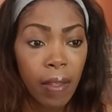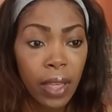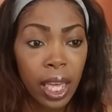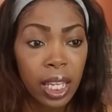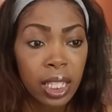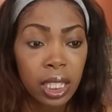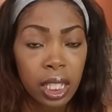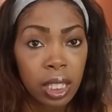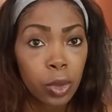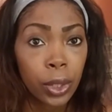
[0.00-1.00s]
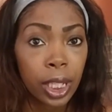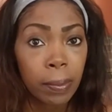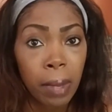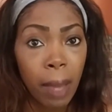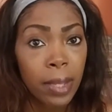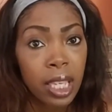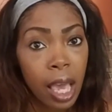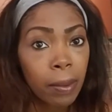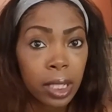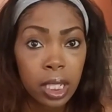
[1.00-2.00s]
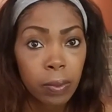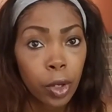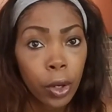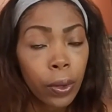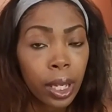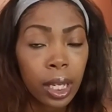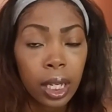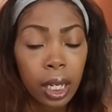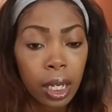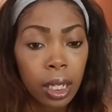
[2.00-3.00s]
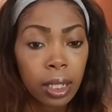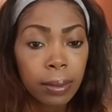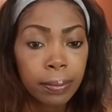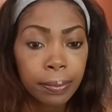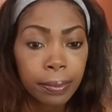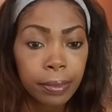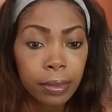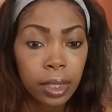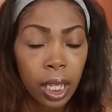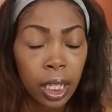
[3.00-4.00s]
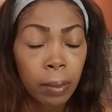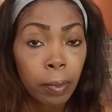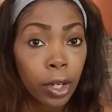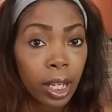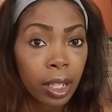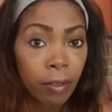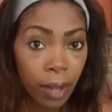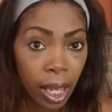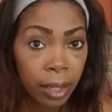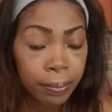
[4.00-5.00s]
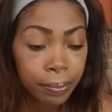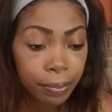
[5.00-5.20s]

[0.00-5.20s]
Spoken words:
And that is just to keep my metabolism going and keep burning the fat.